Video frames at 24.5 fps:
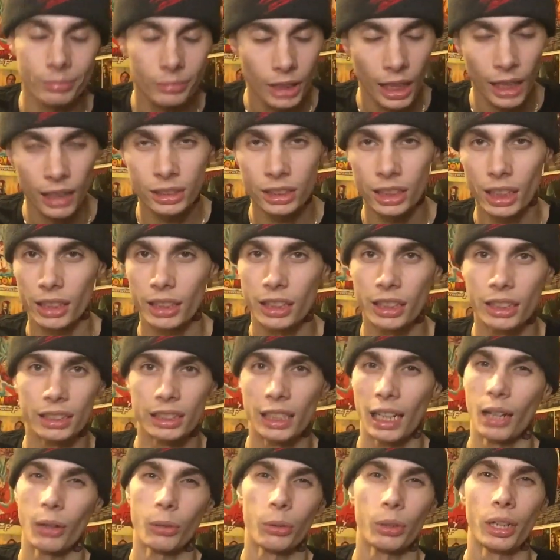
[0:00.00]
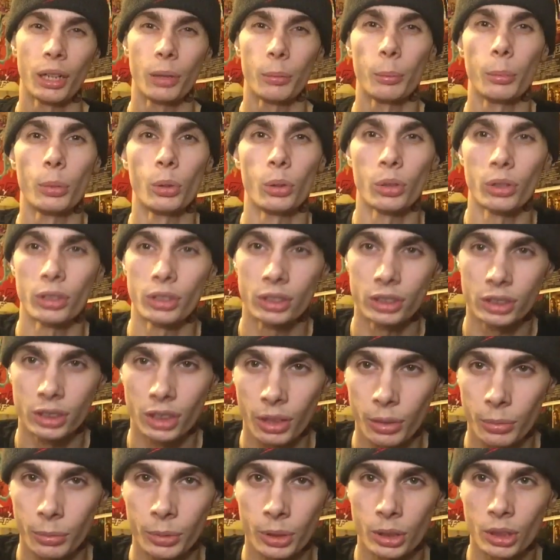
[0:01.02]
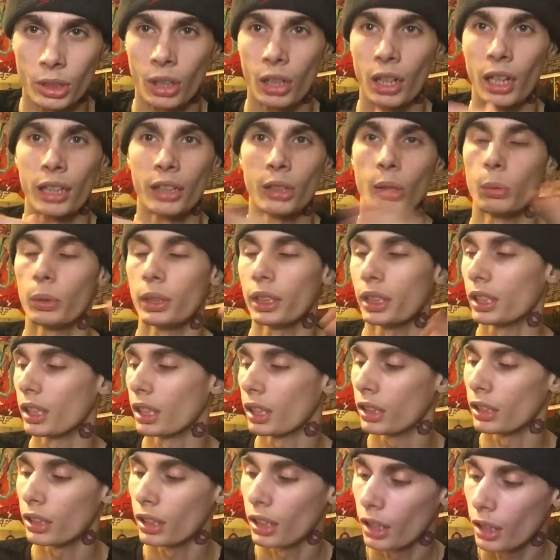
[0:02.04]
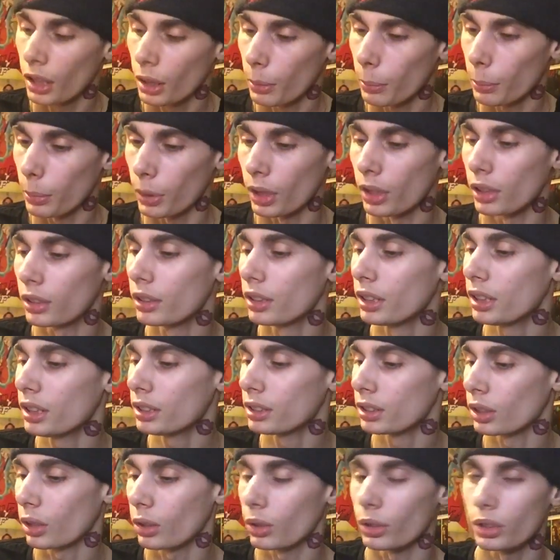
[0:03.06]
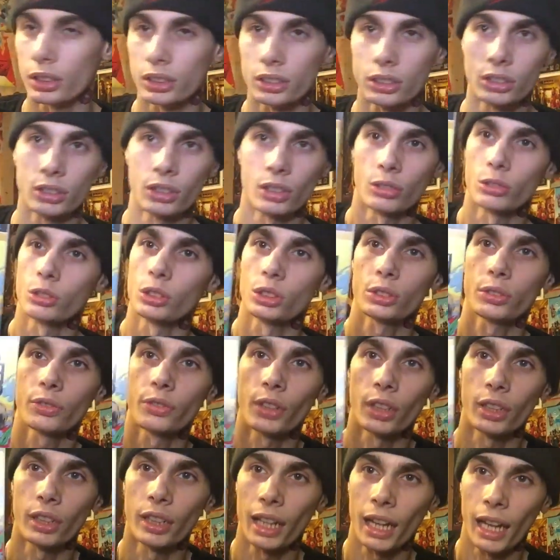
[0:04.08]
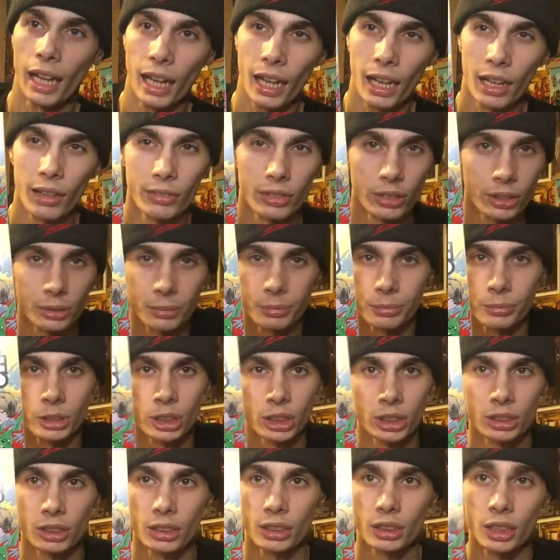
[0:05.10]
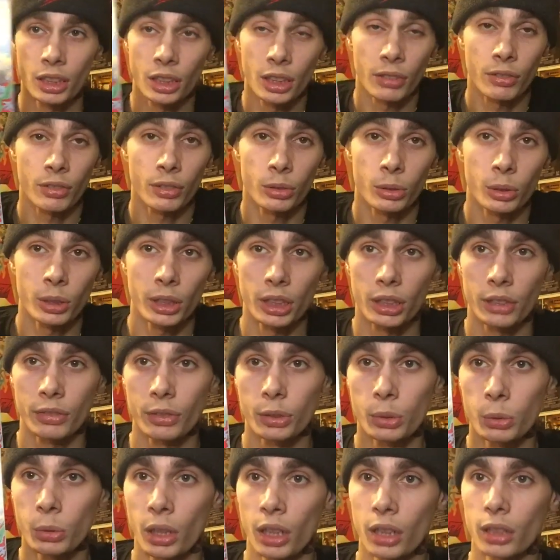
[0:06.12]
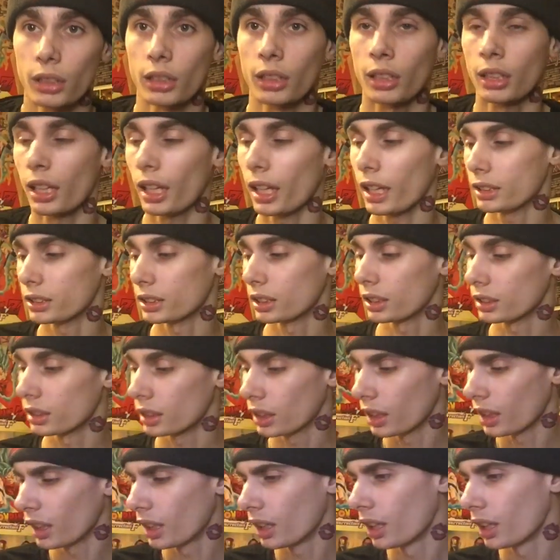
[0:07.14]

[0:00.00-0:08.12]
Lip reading: I check these out when I'm bored or something, you know, on the weekend. But these are always, you know, just fun to have or just to ever read if you want, the classics.